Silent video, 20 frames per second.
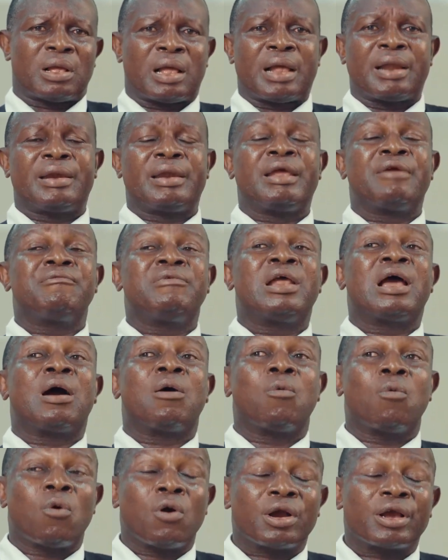And then they are
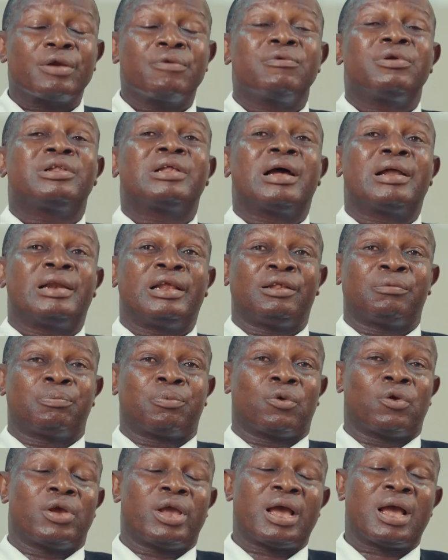working with an
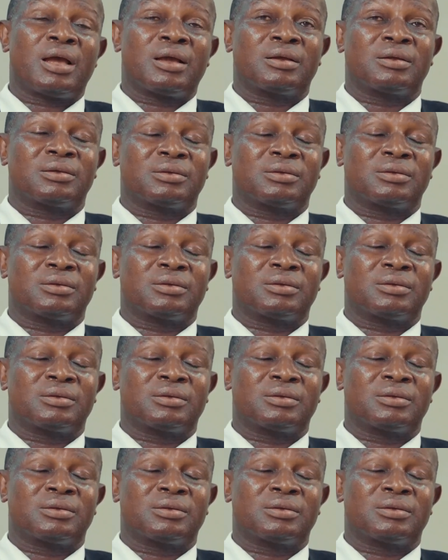employer.